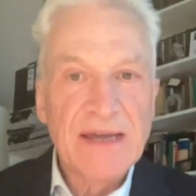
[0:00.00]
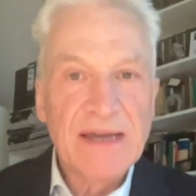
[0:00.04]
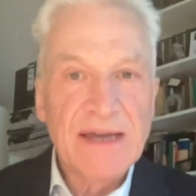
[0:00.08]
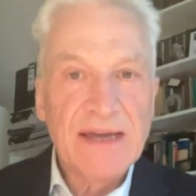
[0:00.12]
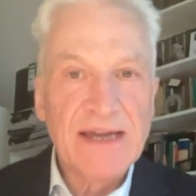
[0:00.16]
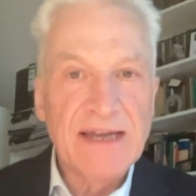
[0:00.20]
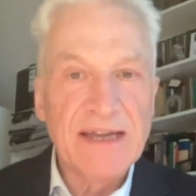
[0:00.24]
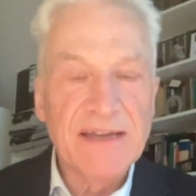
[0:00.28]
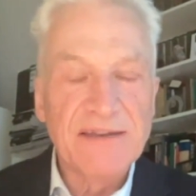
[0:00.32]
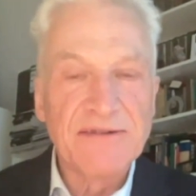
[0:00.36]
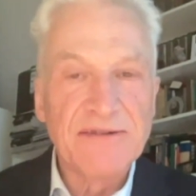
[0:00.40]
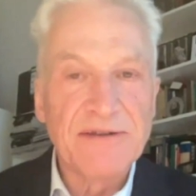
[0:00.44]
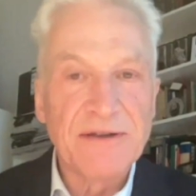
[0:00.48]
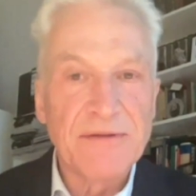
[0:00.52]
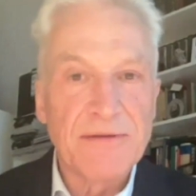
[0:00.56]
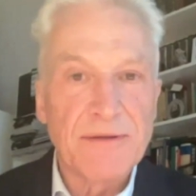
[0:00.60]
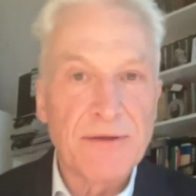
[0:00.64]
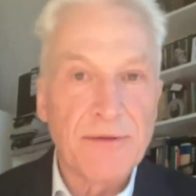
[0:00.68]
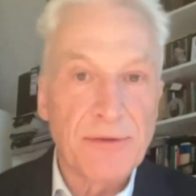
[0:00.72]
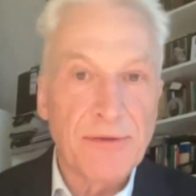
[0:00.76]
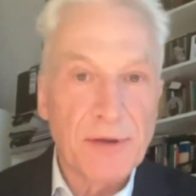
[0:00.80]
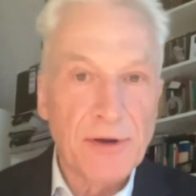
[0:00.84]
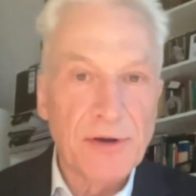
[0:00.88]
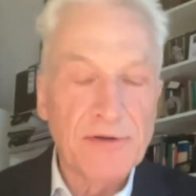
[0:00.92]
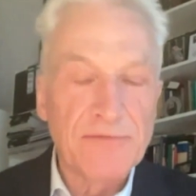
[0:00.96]
And the
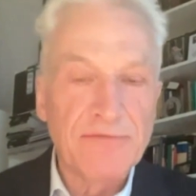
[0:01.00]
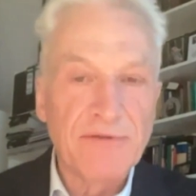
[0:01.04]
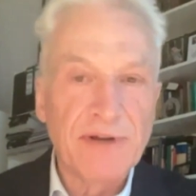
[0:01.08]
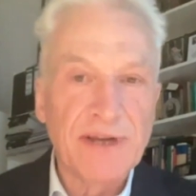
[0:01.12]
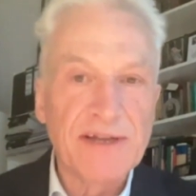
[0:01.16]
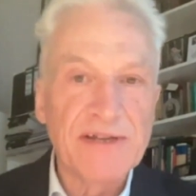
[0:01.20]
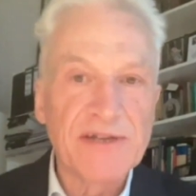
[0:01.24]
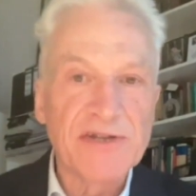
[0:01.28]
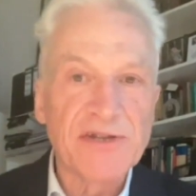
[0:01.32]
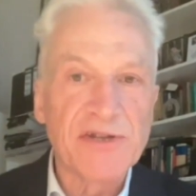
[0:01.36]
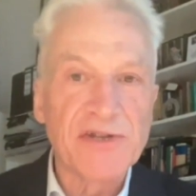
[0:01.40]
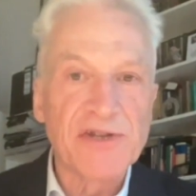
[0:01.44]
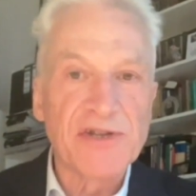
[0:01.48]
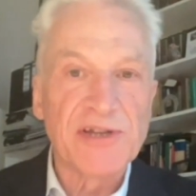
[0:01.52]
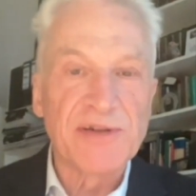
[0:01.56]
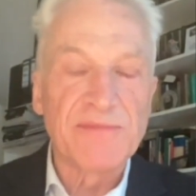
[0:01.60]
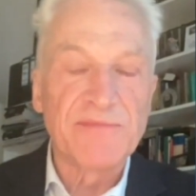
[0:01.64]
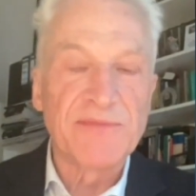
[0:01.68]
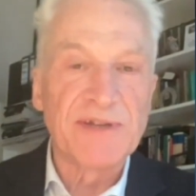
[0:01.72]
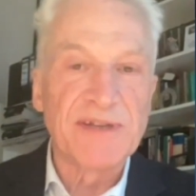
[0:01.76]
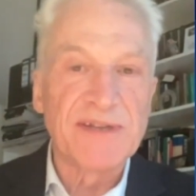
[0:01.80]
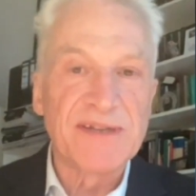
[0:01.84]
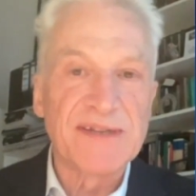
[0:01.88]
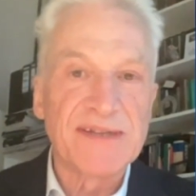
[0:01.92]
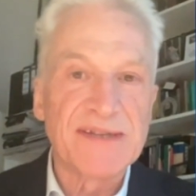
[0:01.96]
third
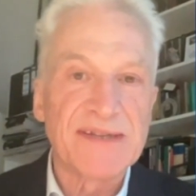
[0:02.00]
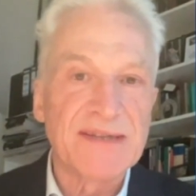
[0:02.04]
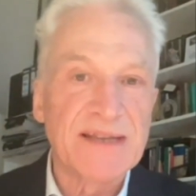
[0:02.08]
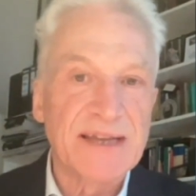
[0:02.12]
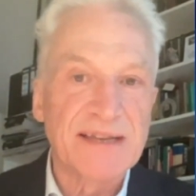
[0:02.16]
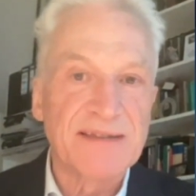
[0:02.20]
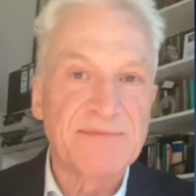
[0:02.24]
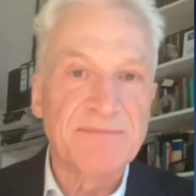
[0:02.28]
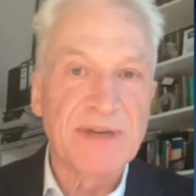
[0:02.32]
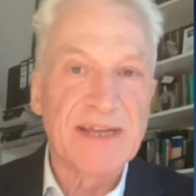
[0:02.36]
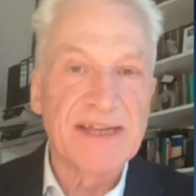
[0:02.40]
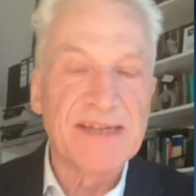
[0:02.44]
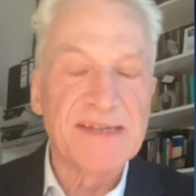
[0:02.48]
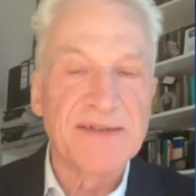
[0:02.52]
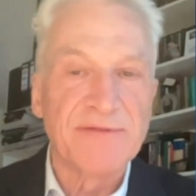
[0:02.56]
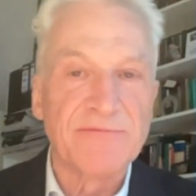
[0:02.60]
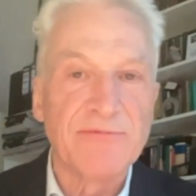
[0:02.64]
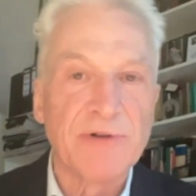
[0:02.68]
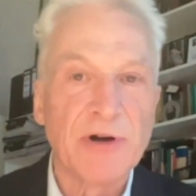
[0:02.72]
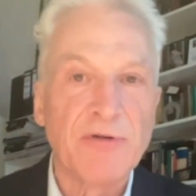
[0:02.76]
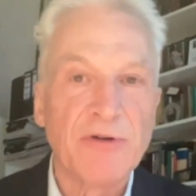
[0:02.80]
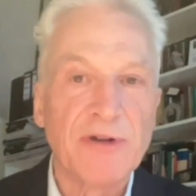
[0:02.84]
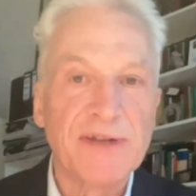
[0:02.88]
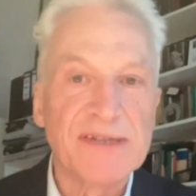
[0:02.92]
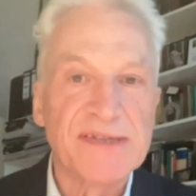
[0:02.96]
relationship is that plays a
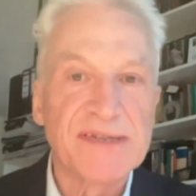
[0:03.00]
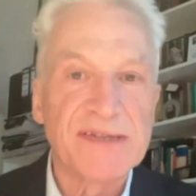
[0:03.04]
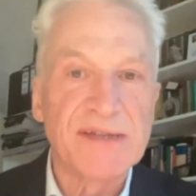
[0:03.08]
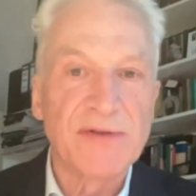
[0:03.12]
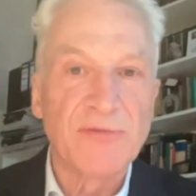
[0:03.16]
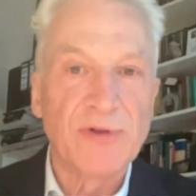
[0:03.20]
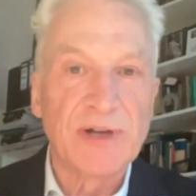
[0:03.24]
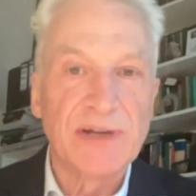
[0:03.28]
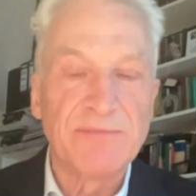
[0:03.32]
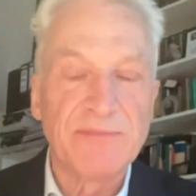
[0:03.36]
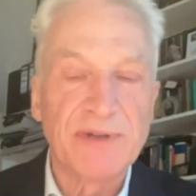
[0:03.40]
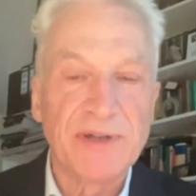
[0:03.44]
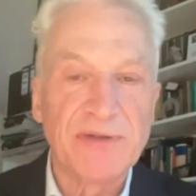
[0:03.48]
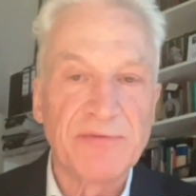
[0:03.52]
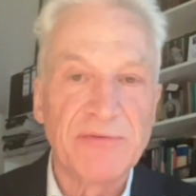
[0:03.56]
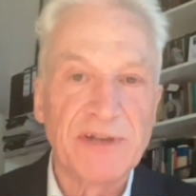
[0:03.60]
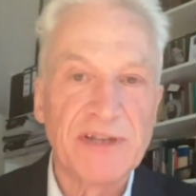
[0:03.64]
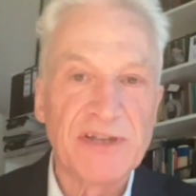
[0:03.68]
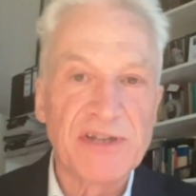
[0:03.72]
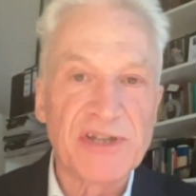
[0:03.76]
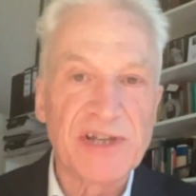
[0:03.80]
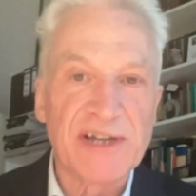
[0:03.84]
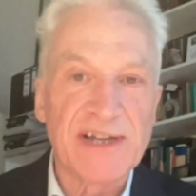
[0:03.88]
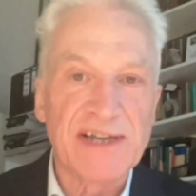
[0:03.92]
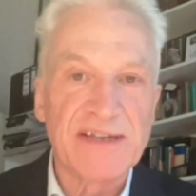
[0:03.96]
role is the one
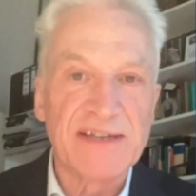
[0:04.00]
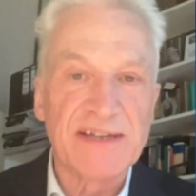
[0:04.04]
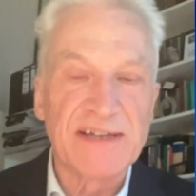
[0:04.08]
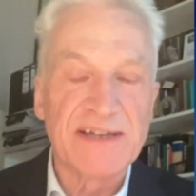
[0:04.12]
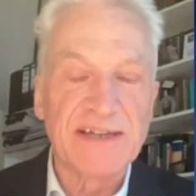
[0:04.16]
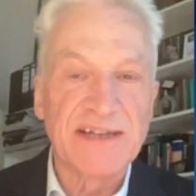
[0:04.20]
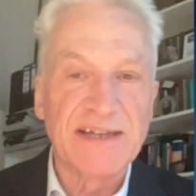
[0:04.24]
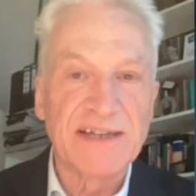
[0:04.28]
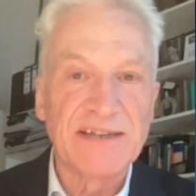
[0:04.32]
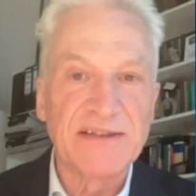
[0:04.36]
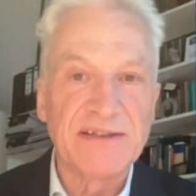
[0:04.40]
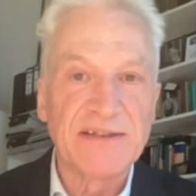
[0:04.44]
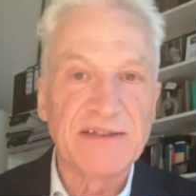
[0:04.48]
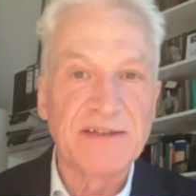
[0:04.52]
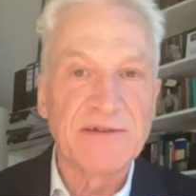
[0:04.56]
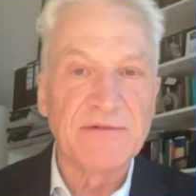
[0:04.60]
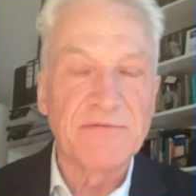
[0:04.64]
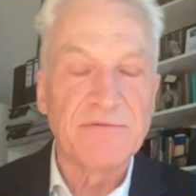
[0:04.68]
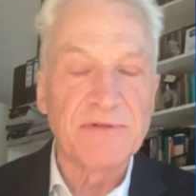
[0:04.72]
between China and uh,